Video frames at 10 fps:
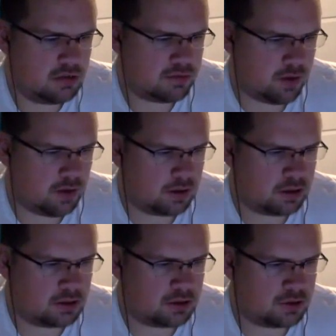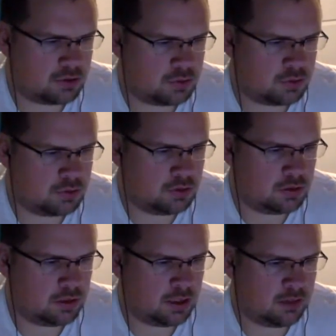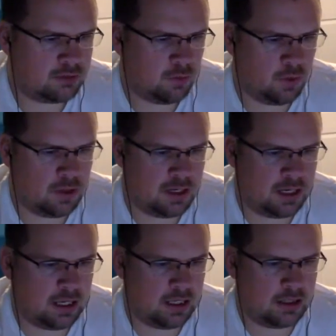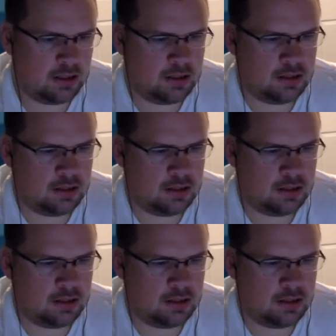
falling to 4-9.